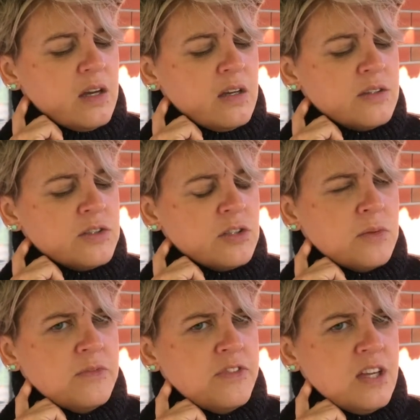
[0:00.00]

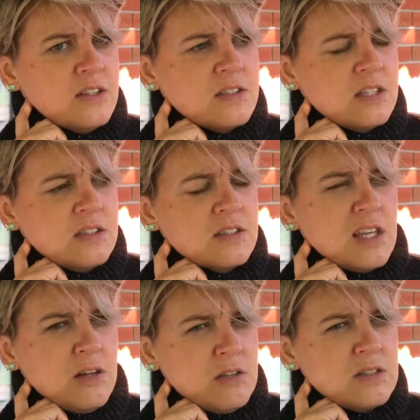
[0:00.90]
circumvent the
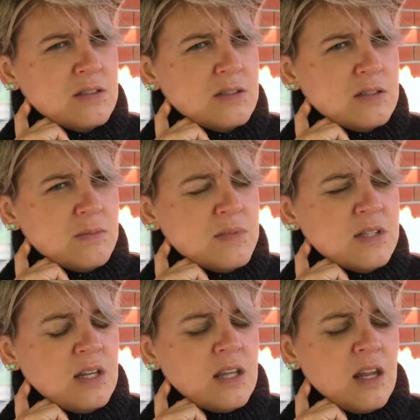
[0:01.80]
security systems
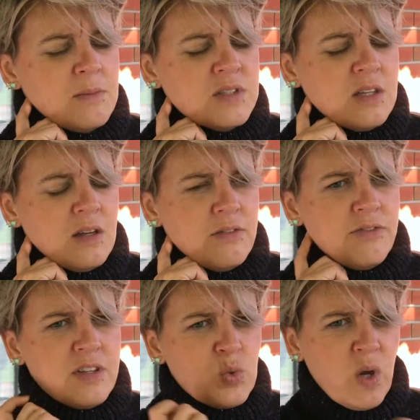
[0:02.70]
and get himself
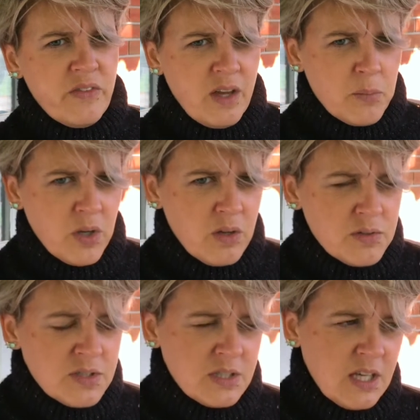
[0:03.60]
12
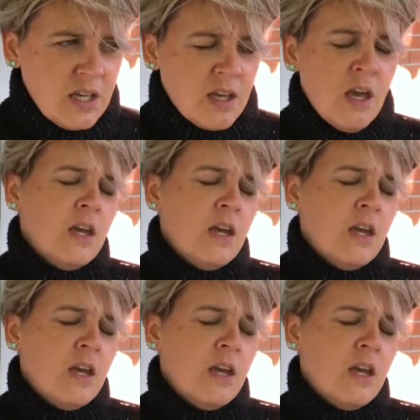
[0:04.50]
embryos to take